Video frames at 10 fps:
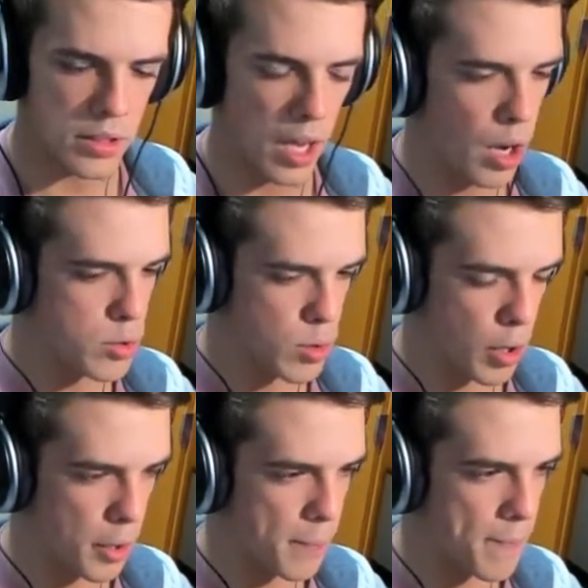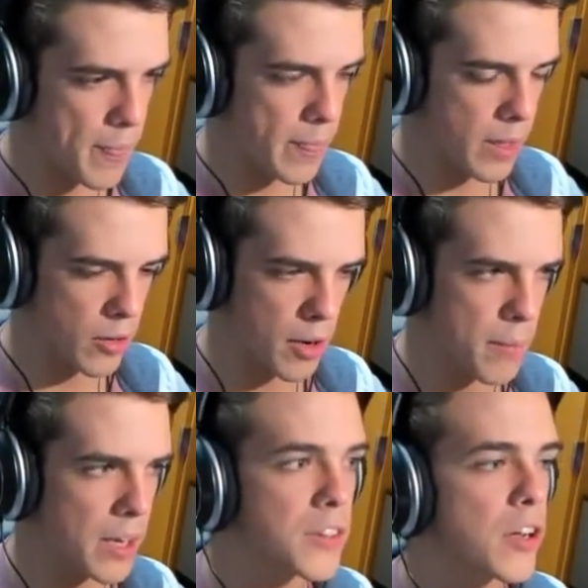Yeah, I was wrong. Okay,
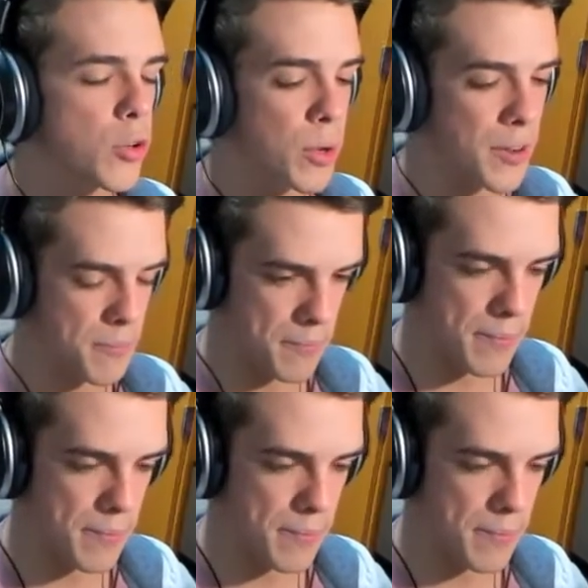back the other way.